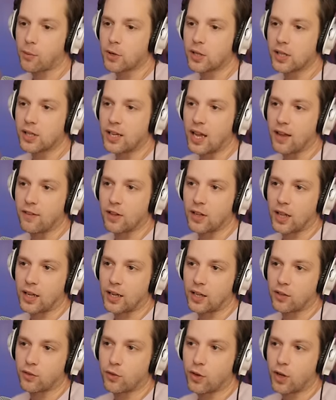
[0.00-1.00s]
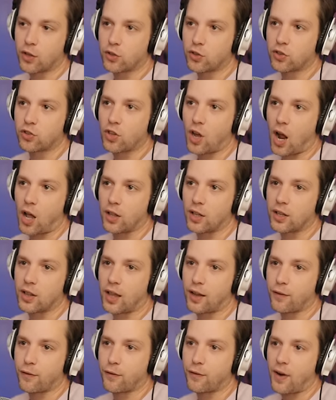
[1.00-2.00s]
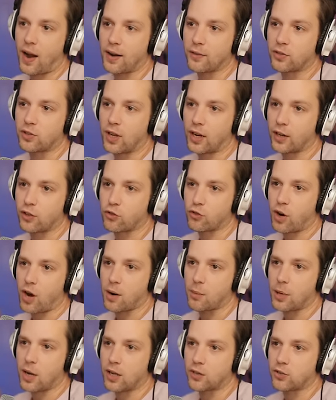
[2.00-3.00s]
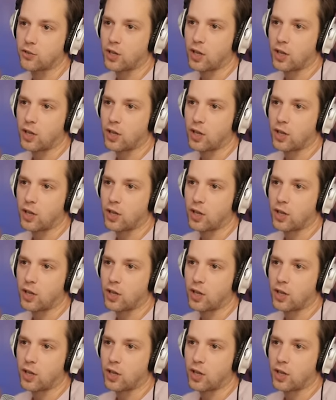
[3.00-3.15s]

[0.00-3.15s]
really gave it like a, a solid like five second try, but I just